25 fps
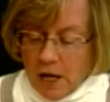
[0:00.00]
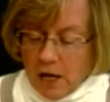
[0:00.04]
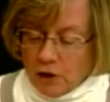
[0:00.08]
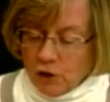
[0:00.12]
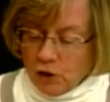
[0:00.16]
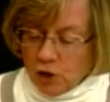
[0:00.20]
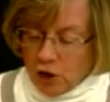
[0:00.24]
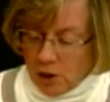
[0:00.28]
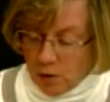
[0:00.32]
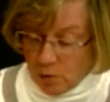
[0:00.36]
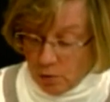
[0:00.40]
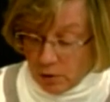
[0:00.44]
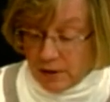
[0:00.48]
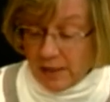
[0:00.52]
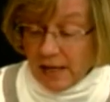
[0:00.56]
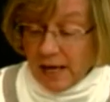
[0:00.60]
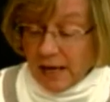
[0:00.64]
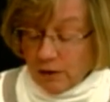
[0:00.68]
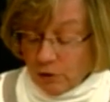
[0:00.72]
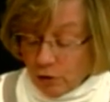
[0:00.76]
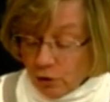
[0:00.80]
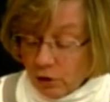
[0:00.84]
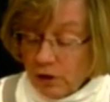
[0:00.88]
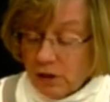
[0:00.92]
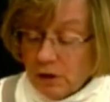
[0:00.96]
She was
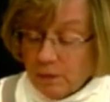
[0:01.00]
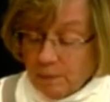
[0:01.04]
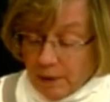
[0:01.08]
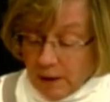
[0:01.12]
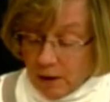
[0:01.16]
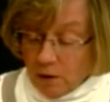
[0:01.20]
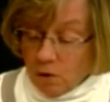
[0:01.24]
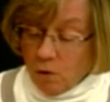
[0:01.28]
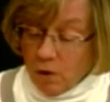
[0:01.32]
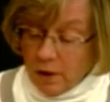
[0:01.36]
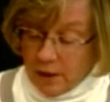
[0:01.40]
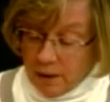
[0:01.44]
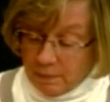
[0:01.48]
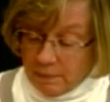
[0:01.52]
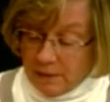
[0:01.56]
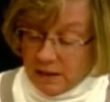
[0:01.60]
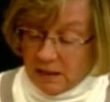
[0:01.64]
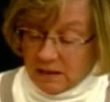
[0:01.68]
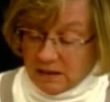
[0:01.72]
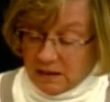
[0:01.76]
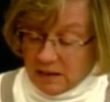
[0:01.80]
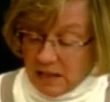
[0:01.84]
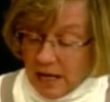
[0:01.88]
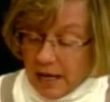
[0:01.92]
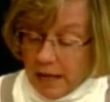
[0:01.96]
actually spent quite a bit
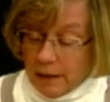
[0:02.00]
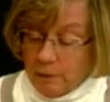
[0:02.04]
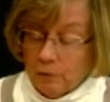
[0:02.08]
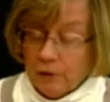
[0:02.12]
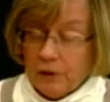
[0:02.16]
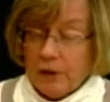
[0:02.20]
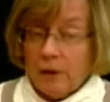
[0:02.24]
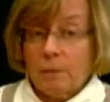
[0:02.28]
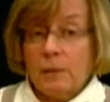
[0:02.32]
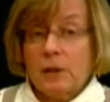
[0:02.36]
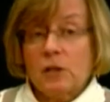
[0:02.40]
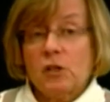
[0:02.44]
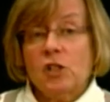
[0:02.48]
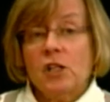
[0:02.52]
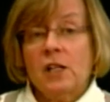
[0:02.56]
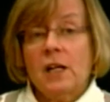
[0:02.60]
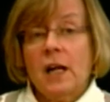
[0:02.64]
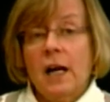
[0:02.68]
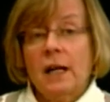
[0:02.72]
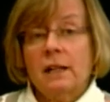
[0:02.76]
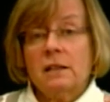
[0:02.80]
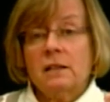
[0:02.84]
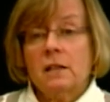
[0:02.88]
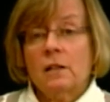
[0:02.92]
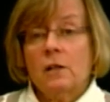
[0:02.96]
of time with them, and she
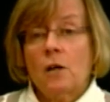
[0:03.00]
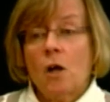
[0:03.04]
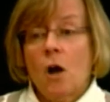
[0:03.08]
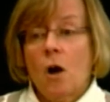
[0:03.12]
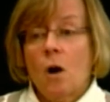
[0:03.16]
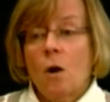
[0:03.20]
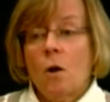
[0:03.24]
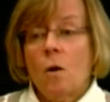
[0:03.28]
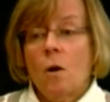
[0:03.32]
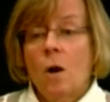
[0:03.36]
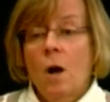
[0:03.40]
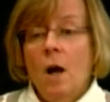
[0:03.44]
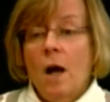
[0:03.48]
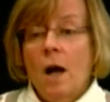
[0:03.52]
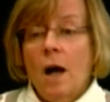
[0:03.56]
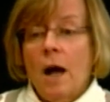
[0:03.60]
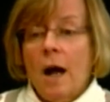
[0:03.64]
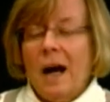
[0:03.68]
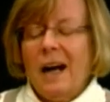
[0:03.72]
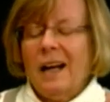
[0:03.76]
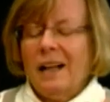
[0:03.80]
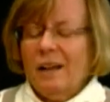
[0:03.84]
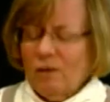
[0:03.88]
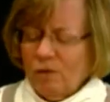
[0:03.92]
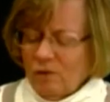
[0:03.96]
got to know
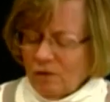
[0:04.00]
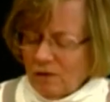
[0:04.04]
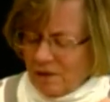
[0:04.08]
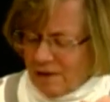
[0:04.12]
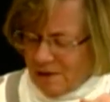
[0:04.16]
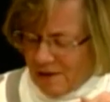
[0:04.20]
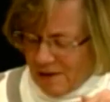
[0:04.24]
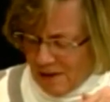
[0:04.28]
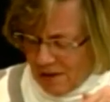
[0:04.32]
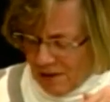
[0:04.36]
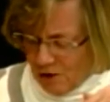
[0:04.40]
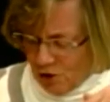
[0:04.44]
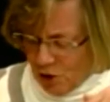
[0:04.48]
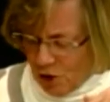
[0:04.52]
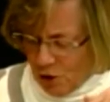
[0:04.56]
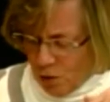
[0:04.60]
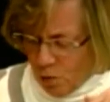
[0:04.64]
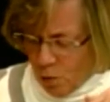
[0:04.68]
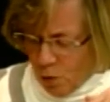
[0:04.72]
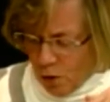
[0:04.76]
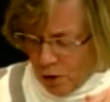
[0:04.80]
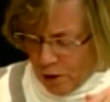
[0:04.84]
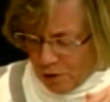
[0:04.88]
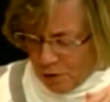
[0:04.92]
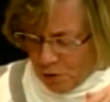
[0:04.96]
I don't think she
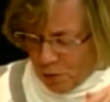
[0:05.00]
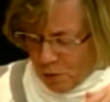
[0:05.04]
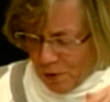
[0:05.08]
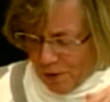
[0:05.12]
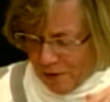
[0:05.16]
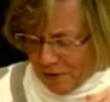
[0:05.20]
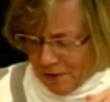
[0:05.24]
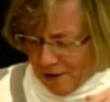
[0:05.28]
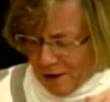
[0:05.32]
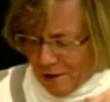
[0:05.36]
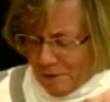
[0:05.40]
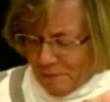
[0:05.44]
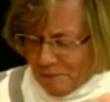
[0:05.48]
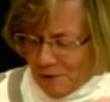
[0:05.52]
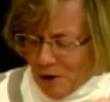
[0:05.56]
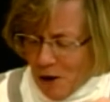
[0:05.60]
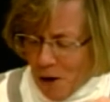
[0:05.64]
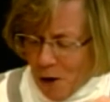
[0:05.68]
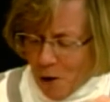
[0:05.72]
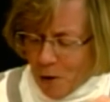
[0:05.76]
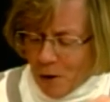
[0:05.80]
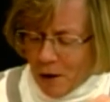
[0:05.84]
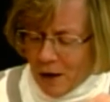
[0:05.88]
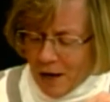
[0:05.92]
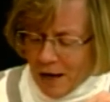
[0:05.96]
worked with them,
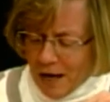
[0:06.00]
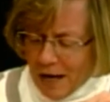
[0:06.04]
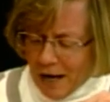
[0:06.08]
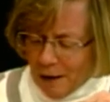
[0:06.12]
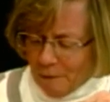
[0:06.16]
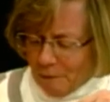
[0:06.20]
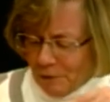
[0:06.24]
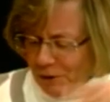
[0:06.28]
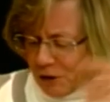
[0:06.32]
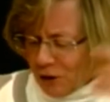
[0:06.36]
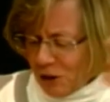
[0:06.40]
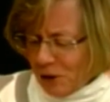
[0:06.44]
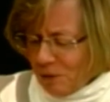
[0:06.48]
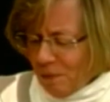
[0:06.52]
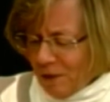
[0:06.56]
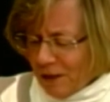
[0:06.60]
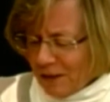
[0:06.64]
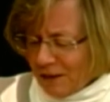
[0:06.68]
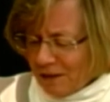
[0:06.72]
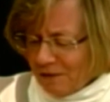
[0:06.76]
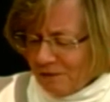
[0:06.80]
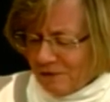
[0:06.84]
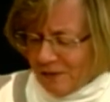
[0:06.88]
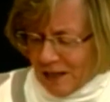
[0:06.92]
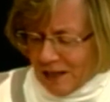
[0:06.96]
no. Uh, but she
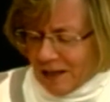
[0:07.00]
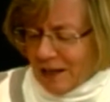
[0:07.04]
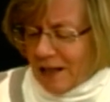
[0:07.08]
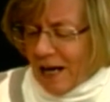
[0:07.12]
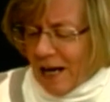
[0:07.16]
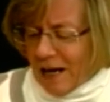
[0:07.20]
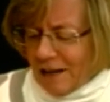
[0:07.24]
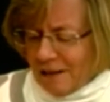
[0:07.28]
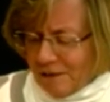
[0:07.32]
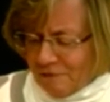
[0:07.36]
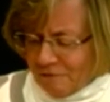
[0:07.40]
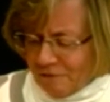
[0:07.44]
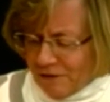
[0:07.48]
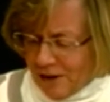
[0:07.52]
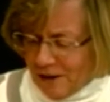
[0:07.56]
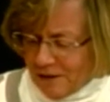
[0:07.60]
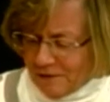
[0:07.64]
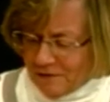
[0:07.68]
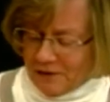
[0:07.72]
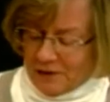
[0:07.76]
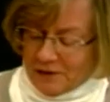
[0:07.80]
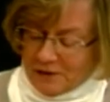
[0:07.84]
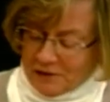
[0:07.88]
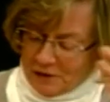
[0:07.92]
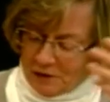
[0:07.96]
must have done, gotten
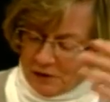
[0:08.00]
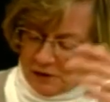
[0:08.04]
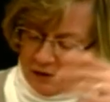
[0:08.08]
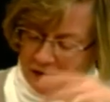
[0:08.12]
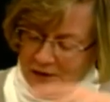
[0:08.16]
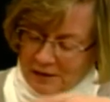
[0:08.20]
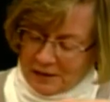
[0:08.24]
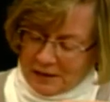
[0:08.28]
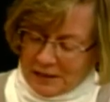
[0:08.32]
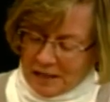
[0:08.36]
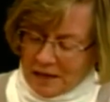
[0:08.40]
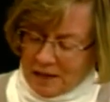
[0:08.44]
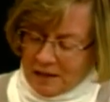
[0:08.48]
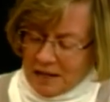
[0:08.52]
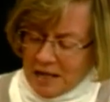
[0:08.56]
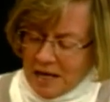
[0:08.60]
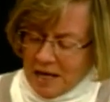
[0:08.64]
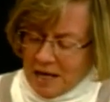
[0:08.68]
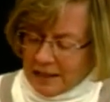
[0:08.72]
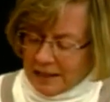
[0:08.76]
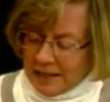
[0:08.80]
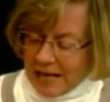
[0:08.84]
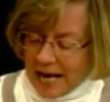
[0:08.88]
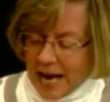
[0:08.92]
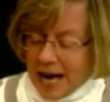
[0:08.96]
involved to a certain extent.
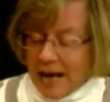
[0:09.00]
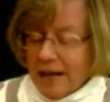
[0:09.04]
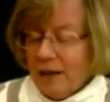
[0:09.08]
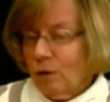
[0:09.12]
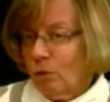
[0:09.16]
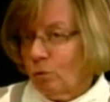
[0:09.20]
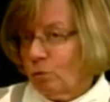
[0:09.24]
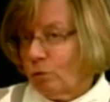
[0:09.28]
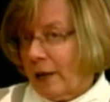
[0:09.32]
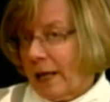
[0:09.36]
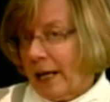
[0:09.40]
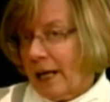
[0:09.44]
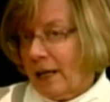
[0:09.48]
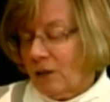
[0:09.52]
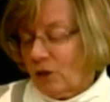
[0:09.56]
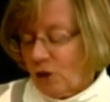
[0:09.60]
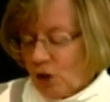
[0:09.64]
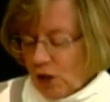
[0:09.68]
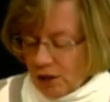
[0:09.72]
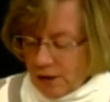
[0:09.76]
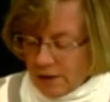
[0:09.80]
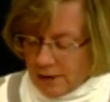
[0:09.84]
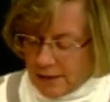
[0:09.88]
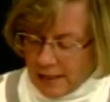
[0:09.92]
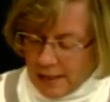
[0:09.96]
Cattle ranch
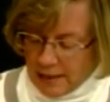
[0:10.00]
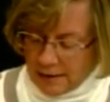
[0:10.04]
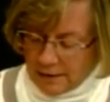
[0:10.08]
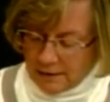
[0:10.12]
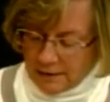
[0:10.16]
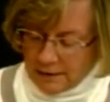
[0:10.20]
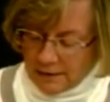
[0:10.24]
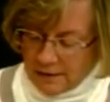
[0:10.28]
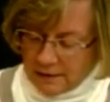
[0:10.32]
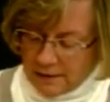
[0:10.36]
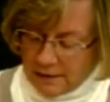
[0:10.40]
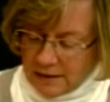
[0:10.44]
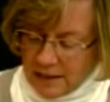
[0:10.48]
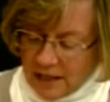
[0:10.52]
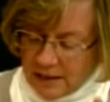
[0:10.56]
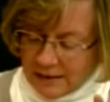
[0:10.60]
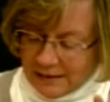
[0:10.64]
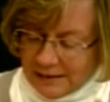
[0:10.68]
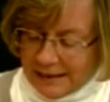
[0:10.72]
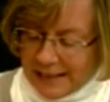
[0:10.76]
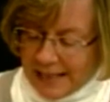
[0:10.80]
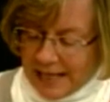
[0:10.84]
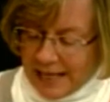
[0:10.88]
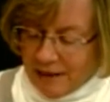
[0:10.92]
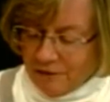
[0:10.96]
in Texas, a
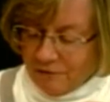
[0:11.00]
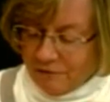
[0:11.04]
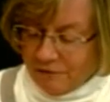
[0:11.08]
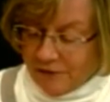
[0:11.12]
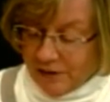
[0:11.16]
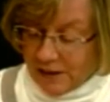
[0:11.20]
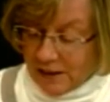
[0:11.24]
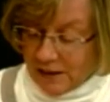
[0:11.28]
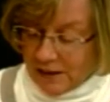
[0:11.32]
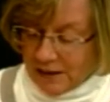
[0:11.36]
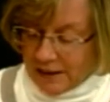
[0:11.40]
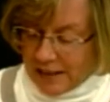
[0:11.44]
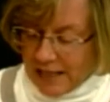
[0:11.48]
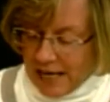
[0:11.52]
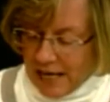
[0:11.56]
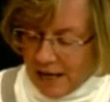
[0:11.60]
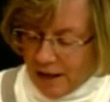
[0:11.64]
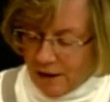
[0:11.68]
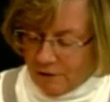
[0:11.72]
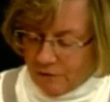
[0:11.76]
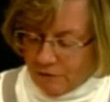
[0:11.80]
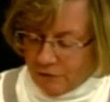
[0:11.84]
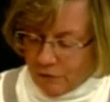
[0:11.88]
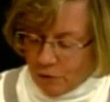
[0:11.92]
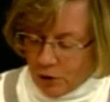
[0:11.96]
landfill in
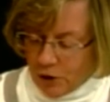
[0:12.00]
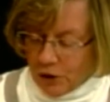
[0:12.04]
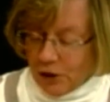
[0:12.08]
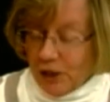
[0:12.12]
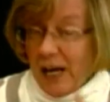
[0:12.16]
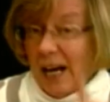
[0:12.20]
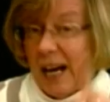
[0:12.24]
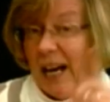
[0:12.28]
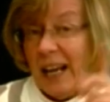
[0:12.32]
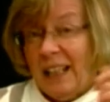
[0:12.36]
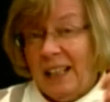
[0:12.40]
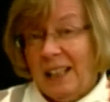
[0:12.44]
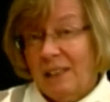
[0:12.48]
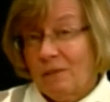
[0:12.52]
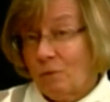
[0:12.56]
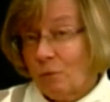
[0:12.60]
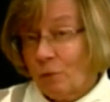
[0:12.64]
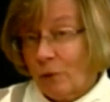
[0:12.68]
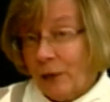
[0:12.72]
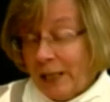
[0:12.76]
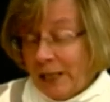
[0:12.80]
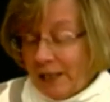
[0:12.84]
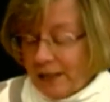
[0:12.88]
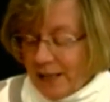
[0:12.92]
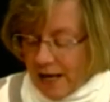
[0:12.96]
California. I didn't
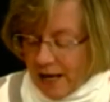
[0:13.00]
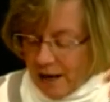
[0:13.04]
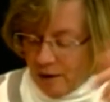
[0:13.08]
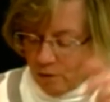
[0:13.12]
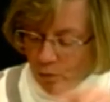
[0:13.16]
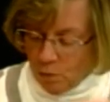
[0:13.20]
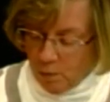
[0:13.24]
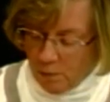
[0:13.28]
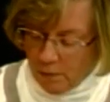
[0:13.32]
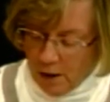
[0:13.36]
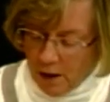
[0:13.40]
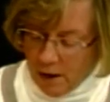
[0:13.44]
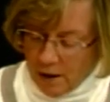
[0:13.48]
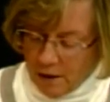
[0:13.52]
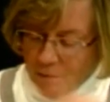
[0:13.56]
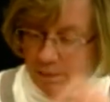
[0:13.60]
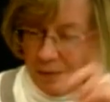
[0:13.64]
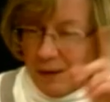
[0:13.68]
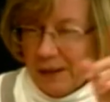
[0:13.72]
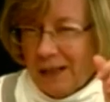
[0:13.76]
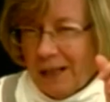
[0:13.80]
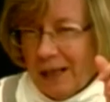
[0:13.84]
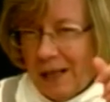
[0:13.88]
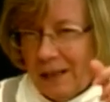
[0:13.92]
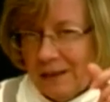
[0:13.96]
read that part,
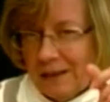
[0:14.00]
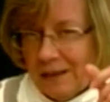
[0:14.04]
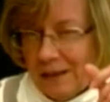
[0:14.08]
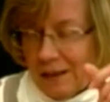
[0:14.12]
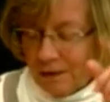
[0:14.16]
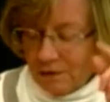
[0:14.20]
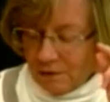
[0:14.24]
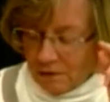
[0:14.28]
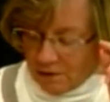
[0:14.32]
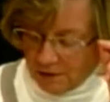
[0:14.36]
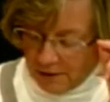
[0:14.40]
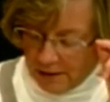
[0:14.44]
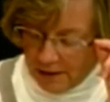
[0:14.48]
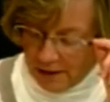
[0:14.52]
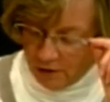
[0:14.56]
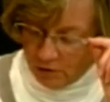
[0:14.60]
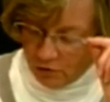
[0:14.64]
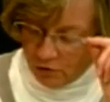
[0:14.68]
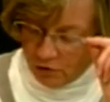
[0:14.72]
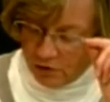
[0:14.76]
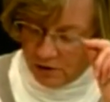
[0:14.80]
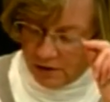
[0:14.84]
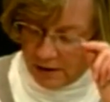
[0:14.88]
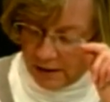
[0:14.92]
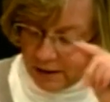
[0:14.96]
but that sounds
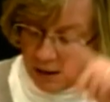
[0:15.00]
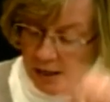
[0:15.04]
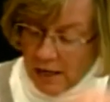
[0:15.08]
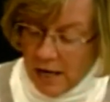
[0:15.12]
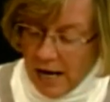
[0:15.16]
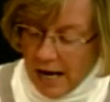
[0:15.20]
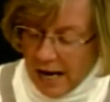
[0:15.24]
interesting.